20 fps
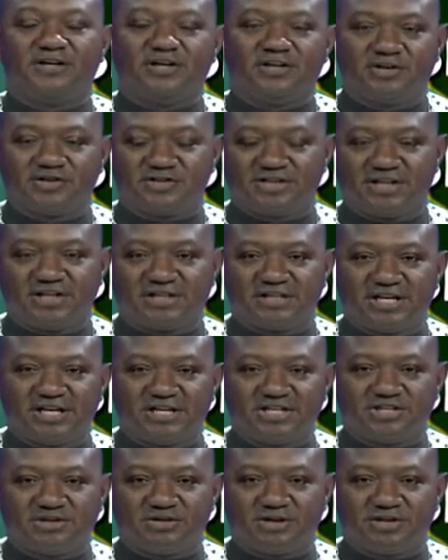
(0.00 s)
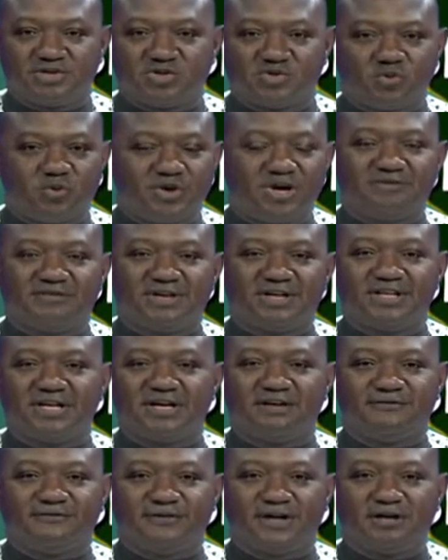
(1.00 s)
innocent Nigerians wherever they
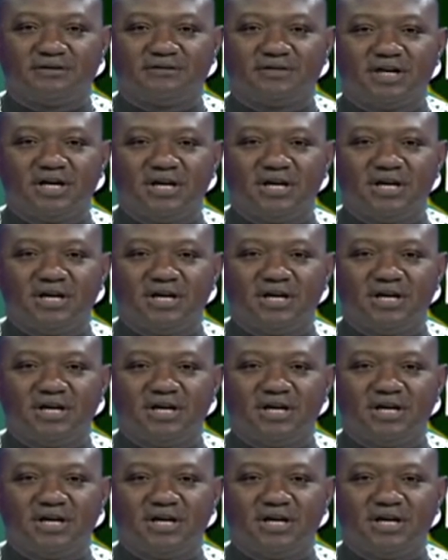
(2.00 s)
are found.